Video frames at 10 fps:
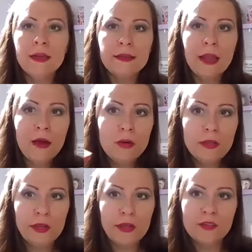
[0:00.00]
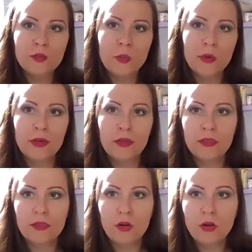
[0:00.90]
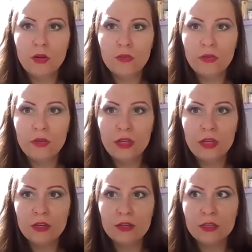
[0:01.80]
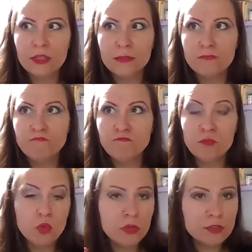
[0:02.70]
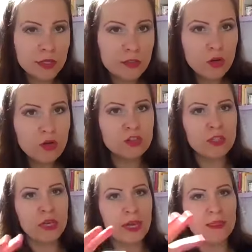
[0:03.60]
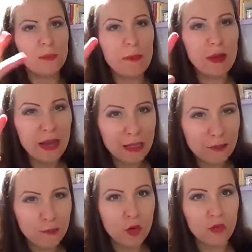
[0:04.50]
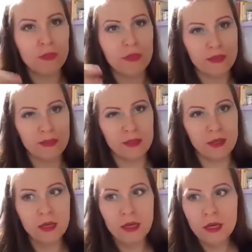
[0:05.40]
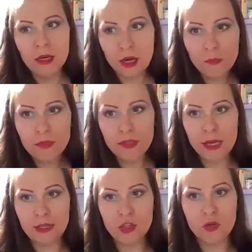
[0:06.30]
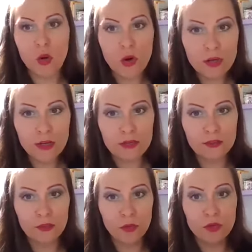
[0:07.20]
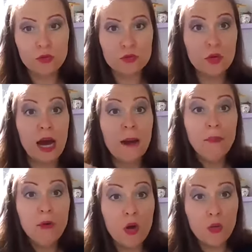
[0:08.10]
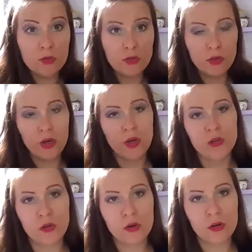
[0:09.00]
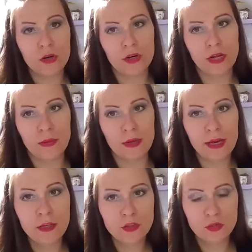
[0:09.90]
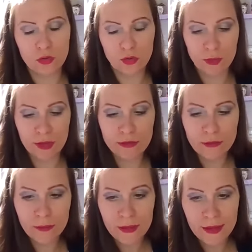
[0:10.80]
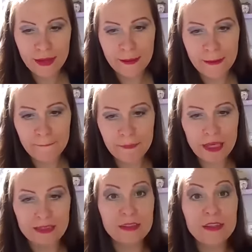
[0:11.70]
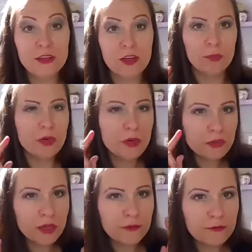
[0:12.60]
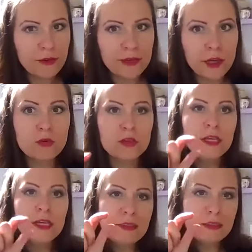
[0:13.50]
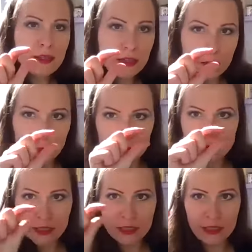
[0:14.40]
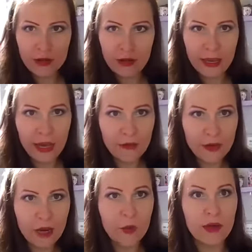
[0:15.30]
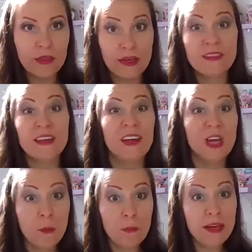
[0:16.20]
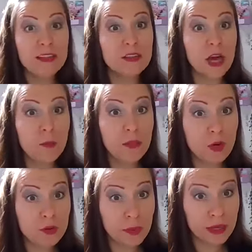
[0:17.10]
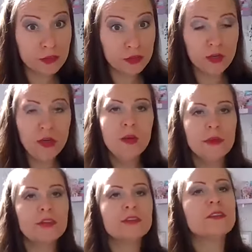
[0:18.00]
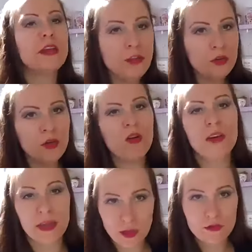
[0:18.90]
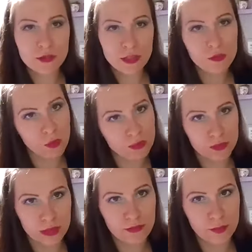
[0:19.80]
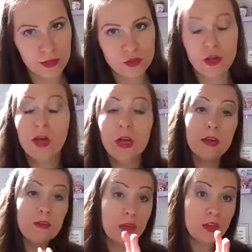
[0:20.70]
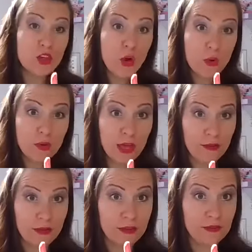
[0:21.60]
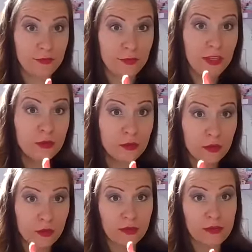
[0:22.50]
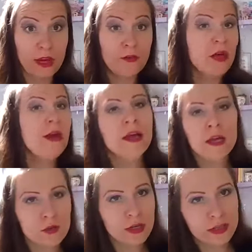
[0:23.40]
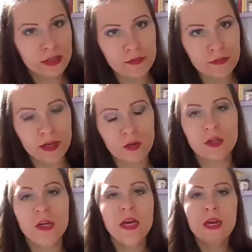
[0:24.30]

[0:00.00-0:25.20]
Nowadays, with all of the um, newer technology and the platform that the company actually organizes for you to upload your application documents, um, it's easier because you can find out, is there a particular area where they say, please upload picture because then you know, okay, they really want to have a picture. If they don't have this field or this area, you can leave it out.